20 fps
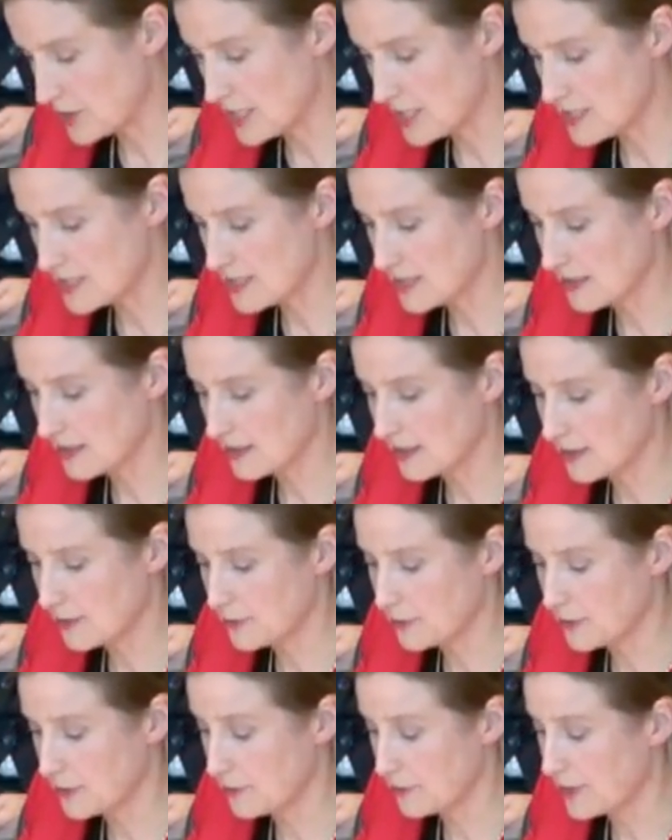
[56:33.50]

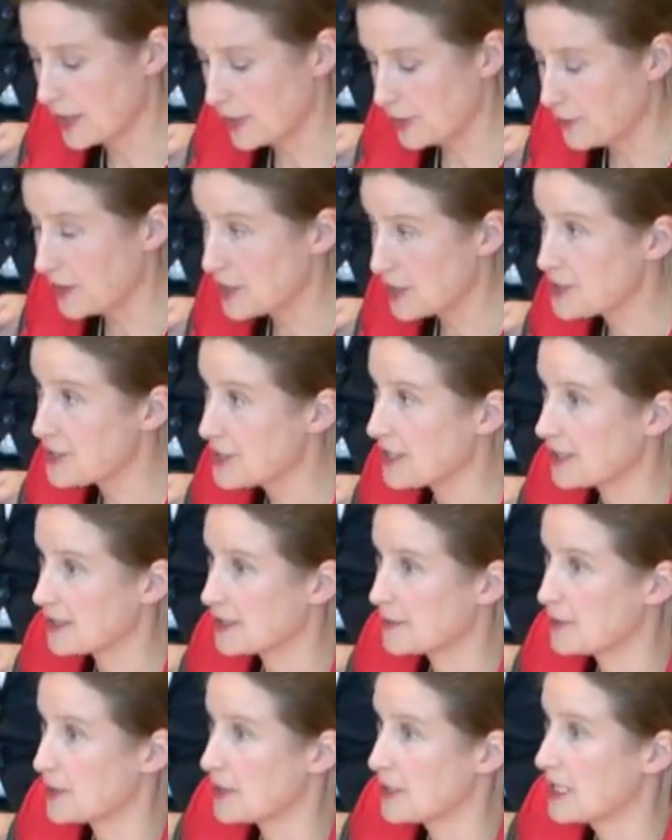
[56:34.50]
surprisingly for a valuation
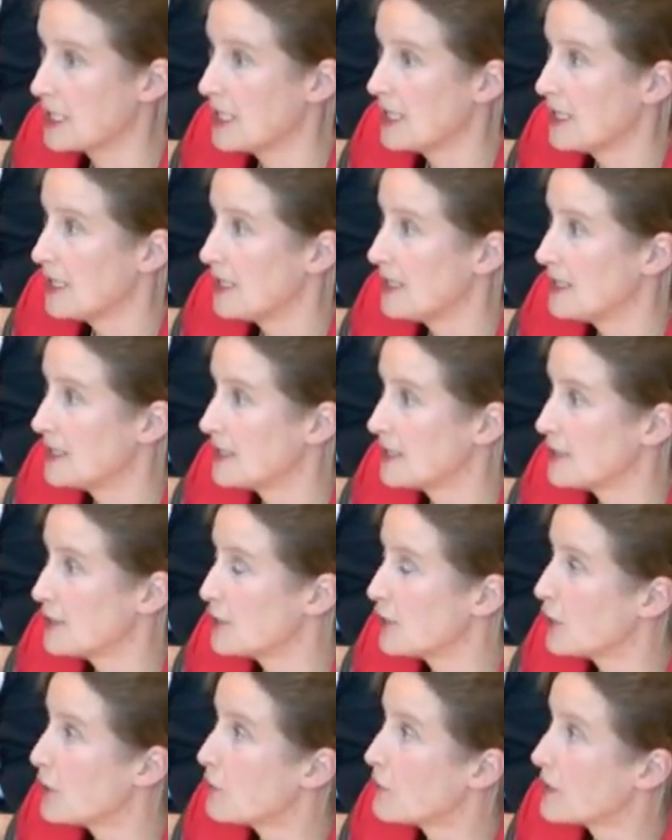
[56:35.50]
expert, he
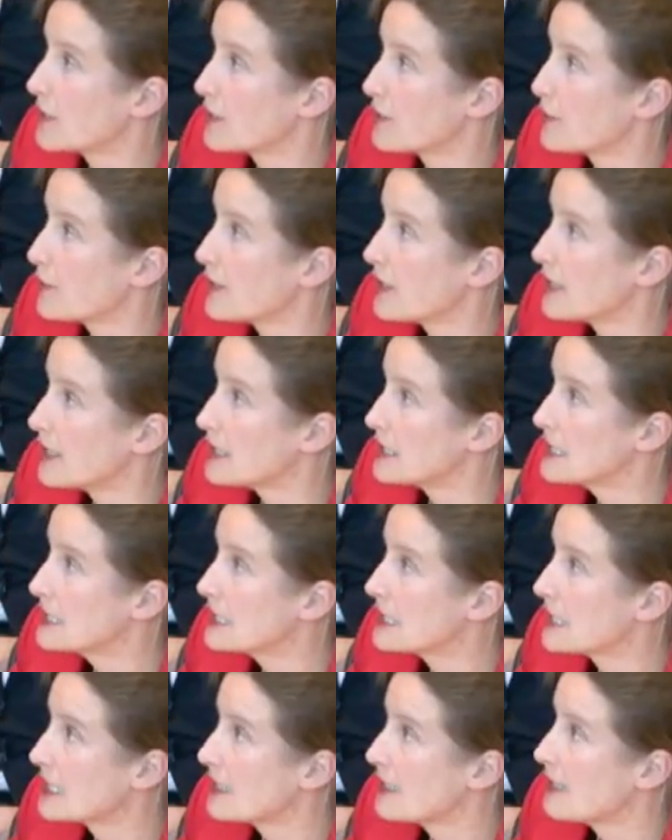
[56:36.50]
didn't know what it was
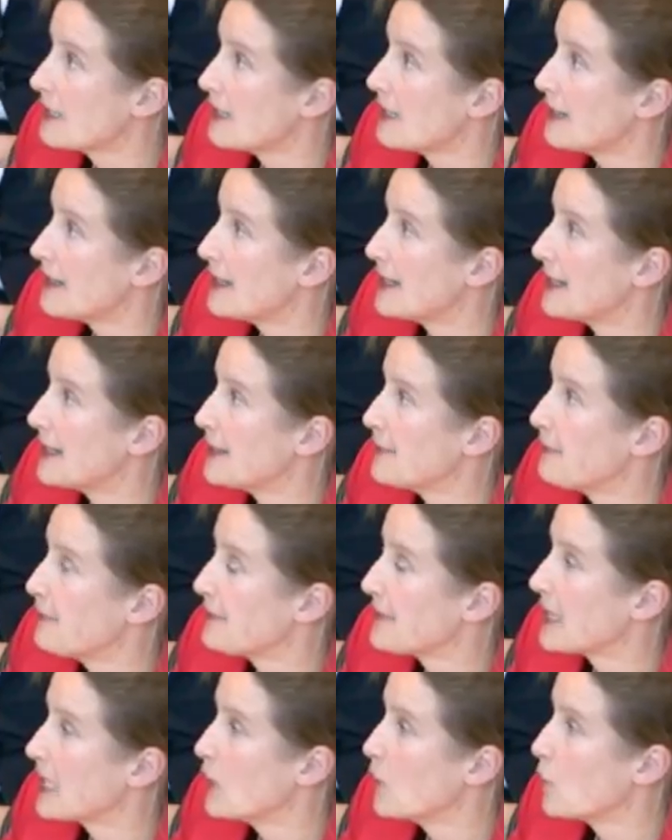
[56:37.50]

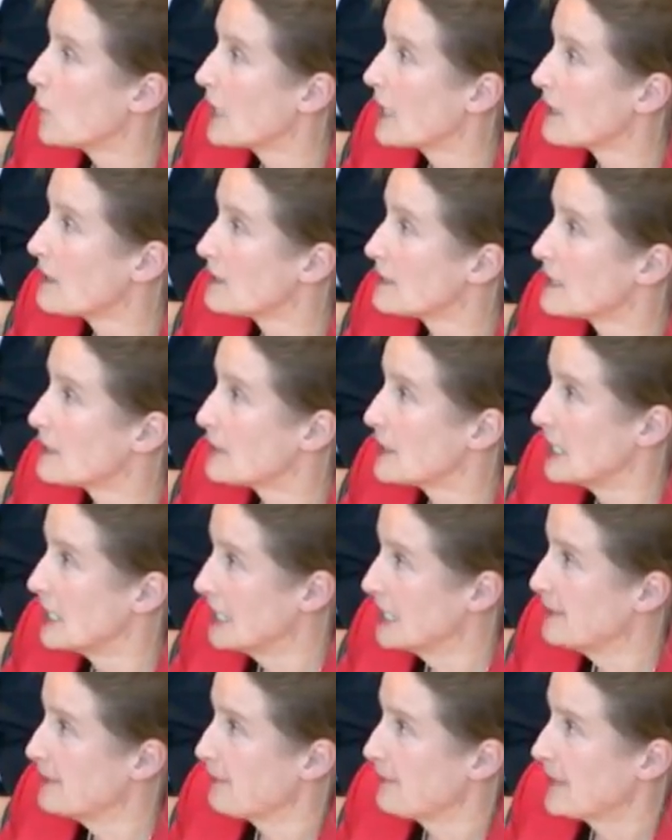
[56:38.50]
um, and wiggled a
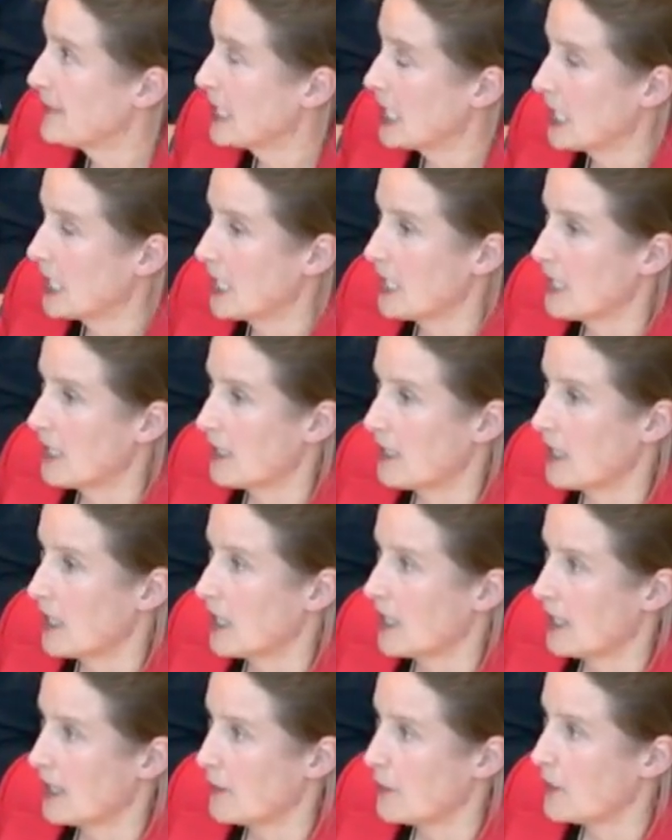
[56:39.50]
bit,
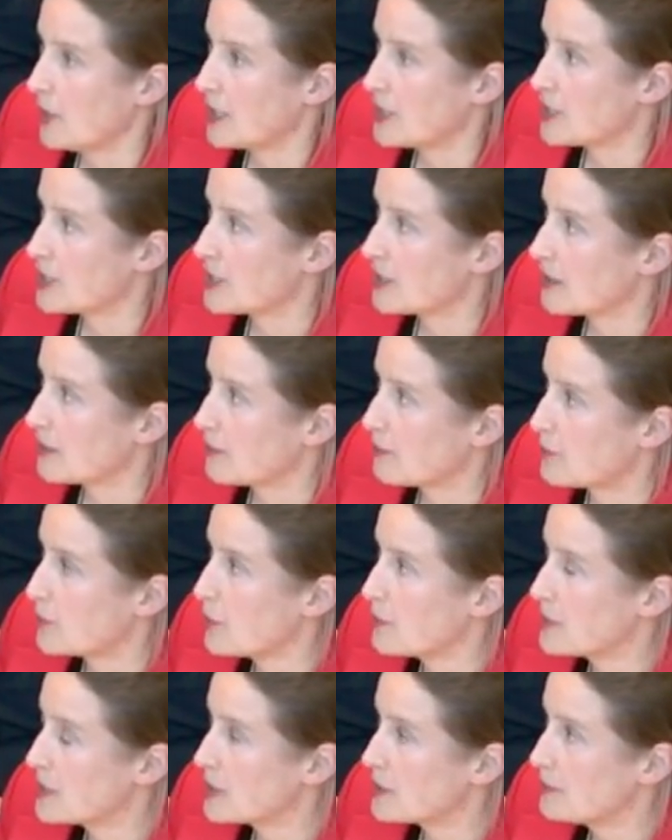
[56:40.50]
which
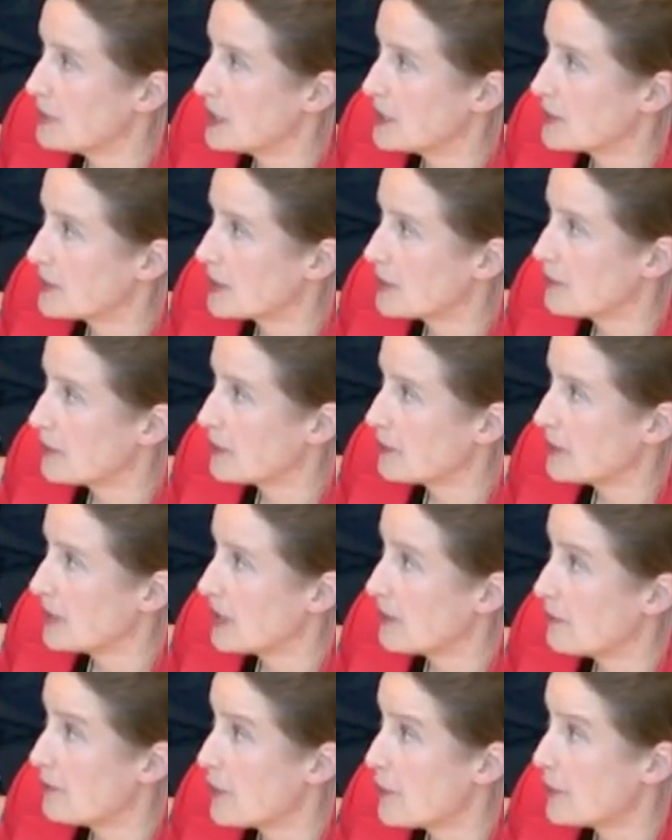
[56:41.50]
prompted me to give him
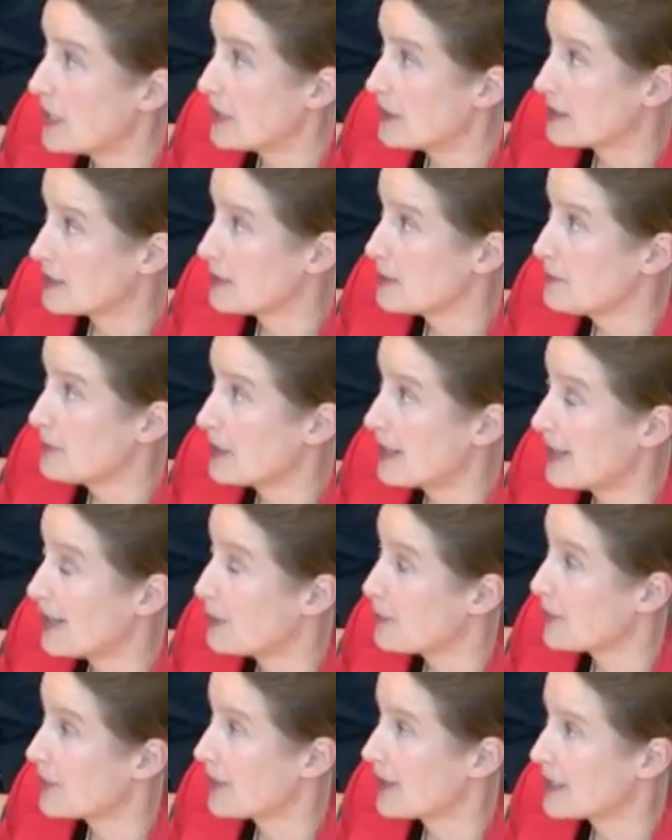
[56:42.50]
a very simple
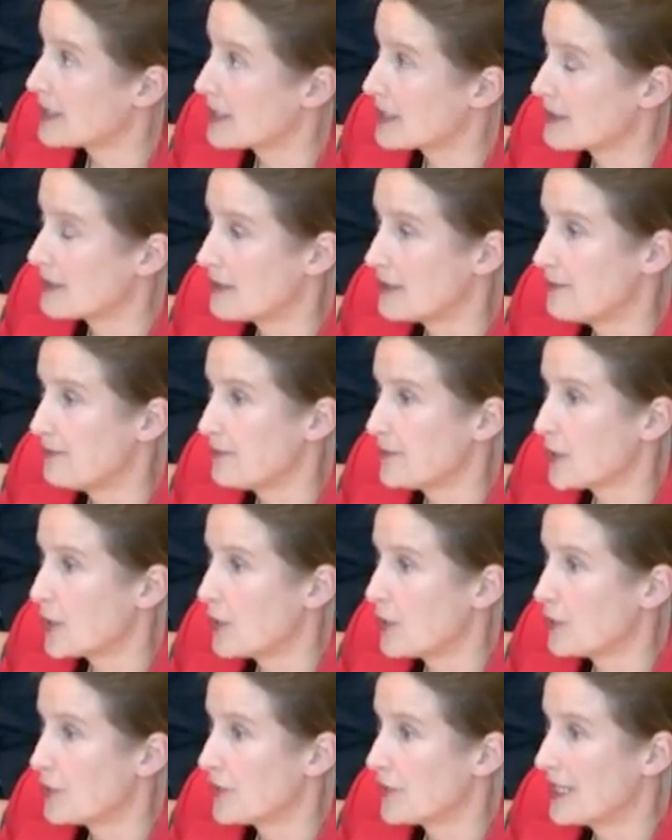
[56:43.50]
hypothetical
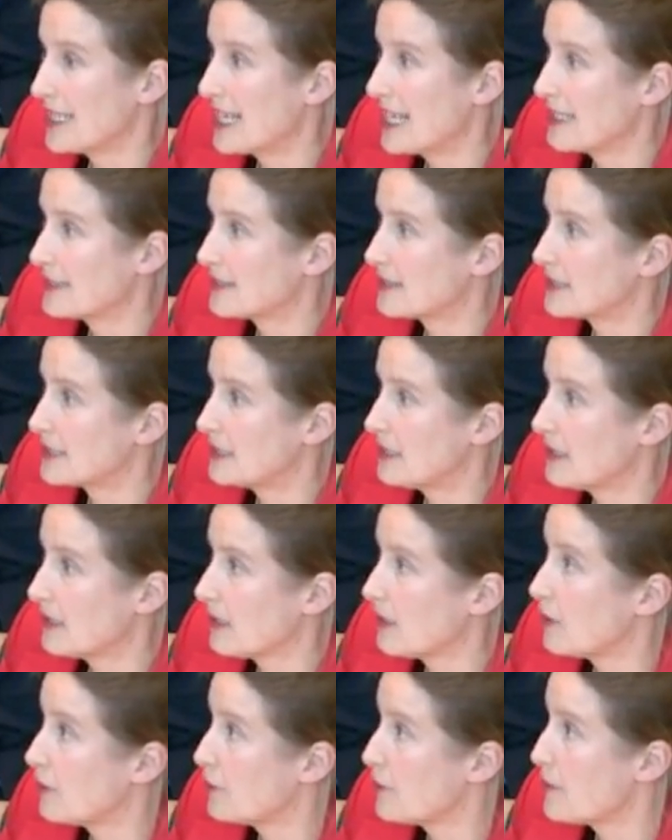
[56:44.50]
of an asset
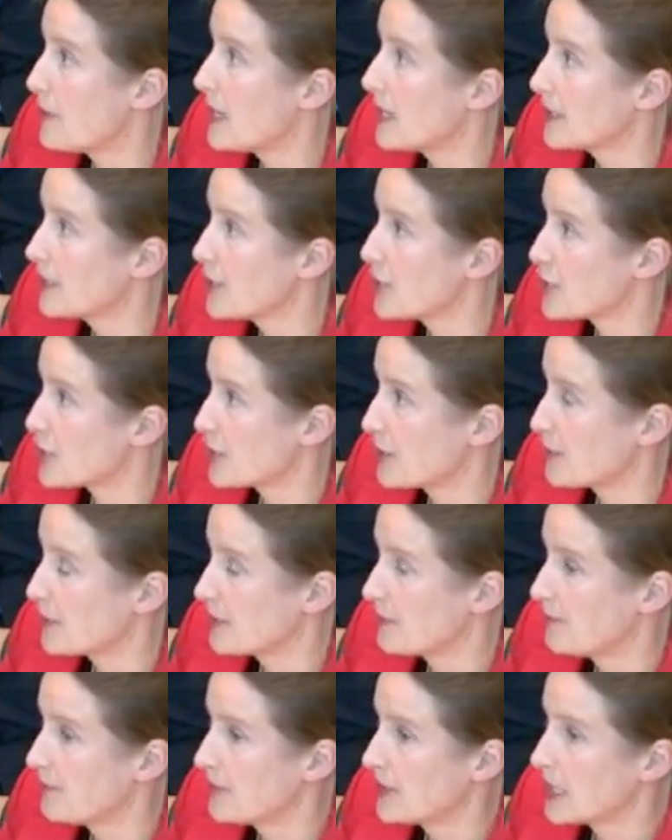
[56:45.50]
deal of a partnership.
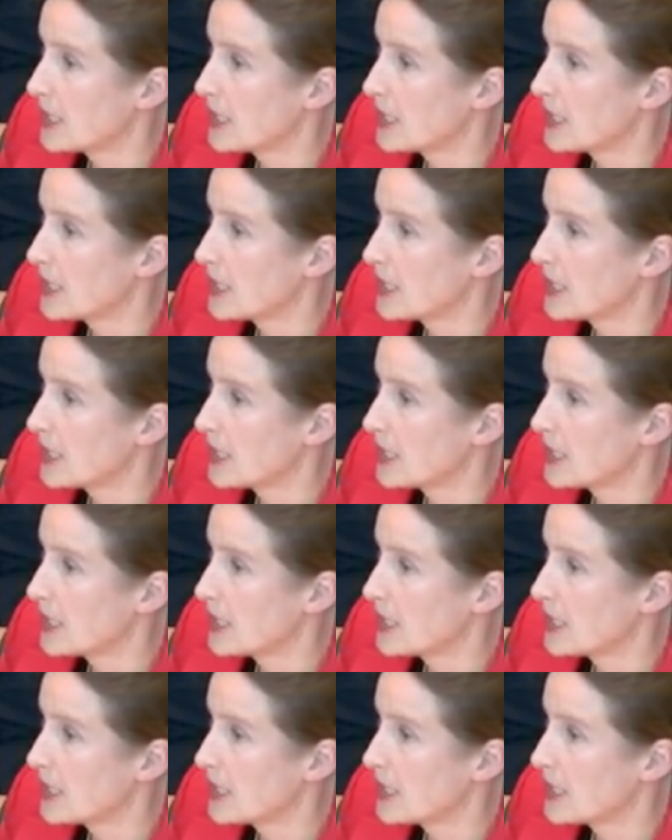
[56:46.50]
